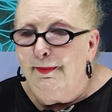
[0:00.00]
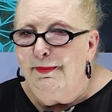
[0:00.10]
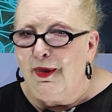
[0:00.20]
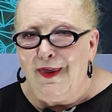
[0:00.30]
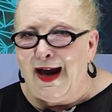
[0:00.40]

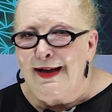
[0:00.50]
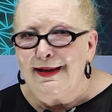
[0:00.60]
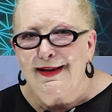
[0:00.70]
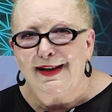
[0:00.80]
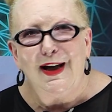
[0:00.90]
But that
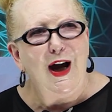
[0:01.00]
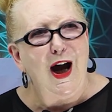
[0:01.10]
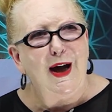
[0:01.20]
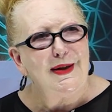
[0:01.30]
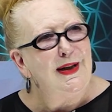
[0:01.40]
is
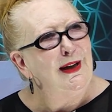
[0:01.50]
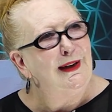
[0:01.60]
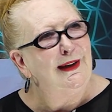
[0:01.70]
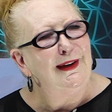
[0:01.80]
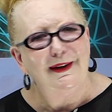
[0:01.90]
not
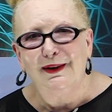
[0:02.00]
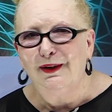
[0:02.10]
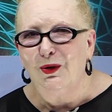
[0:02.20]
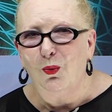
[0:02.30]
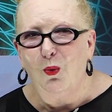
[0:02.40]

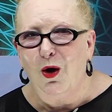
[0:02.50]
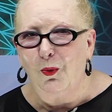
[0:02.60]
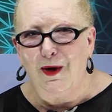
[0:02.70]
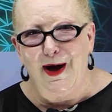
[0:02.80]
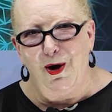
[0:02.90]

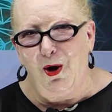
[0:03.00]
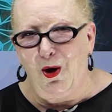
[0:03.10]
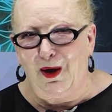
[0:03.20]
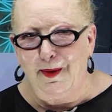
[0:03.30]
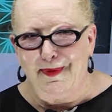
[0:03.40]
what we are
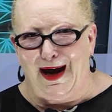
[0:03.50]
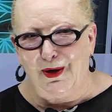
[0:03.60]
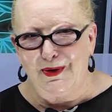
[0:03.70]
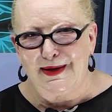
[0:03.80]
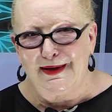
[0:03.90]
all
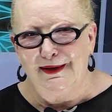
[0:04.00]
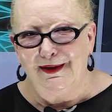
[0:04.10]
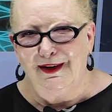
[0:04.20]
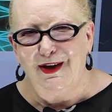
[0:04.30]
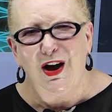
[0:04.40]
about.
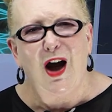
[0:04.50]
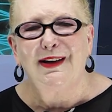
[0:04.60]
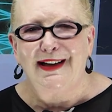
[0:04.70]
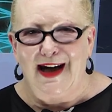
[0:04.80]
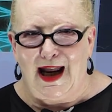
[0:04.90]

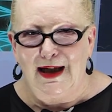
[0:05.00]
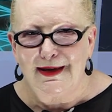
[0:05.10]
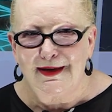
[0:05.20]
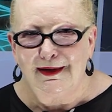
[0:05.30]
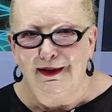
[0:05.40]
Not
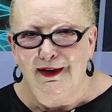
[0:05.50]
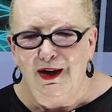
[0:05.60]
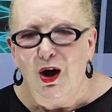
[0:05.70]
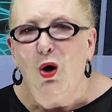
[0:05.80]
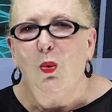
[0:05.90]
yet.
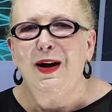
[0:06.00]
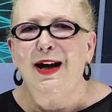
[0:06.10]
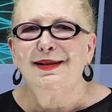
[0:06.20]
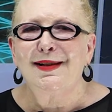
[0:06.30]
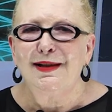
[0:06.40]
We
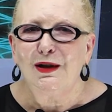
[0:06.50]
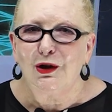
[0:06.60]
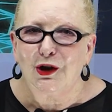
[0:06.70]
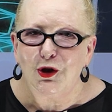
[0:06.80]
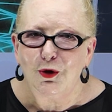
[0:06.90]
are still
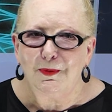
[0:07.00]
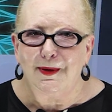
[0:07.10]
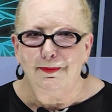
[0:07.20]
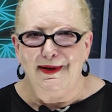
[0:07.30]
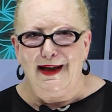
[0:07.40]

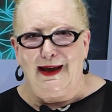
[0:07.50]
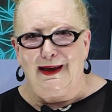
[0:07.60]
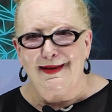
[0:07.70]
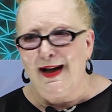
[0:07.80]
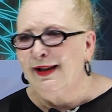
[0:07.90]
human
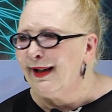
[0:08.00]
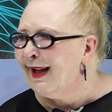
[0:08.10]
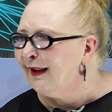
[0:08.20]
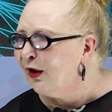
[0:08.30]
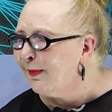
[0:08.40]
beings, and
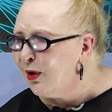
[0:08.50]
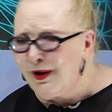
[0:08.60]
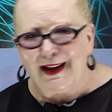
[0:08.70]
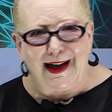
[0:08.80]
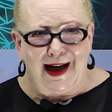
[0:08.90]
in
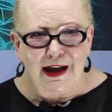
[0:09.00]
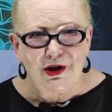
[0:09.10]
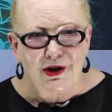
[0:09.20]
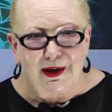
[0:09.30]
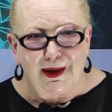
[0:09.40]

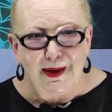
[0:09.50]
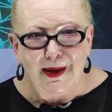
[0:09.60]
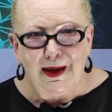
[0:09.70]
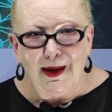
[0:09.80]
communication